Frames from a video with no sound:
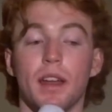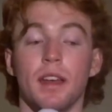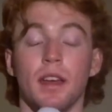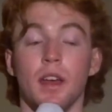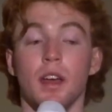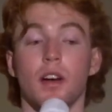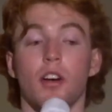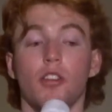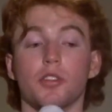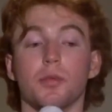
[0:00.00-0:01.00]

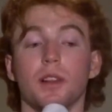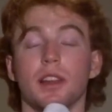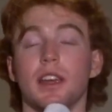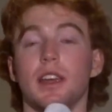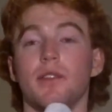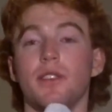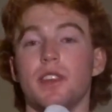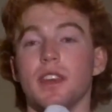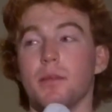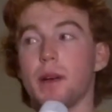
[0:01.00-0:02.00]
ultimately, if you think about it,
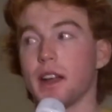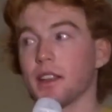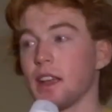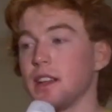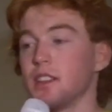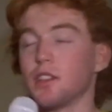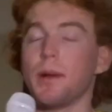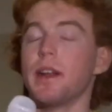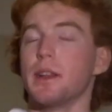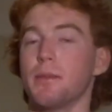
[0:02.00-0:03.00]
they didn't spend any money
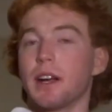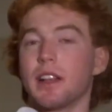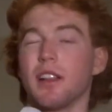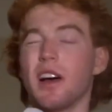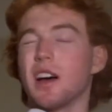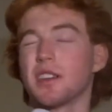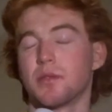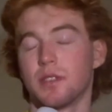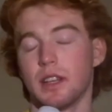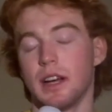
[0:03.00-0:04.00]
last
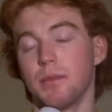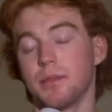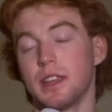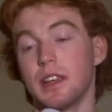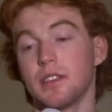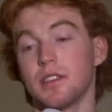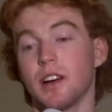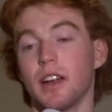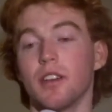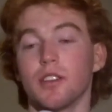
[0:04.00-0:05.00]
season. So I know it's
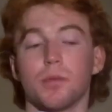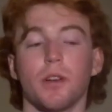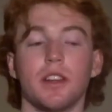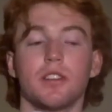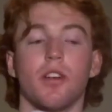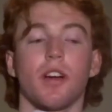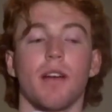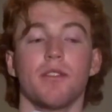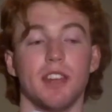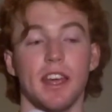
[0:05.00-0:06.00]
pretty dog. I haven't
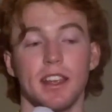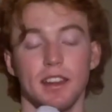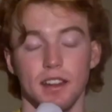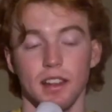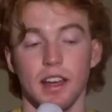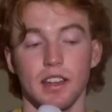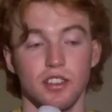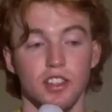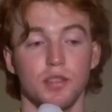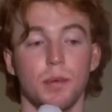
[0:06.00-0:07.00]
taken last year's spending
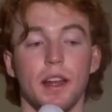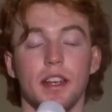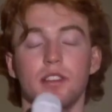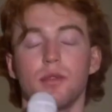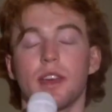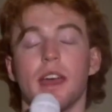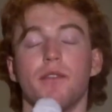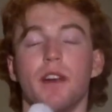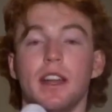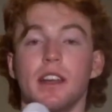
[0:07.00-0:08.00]
into account for any other
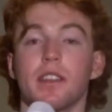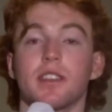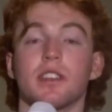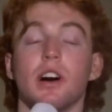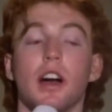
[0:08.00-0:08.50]
side, but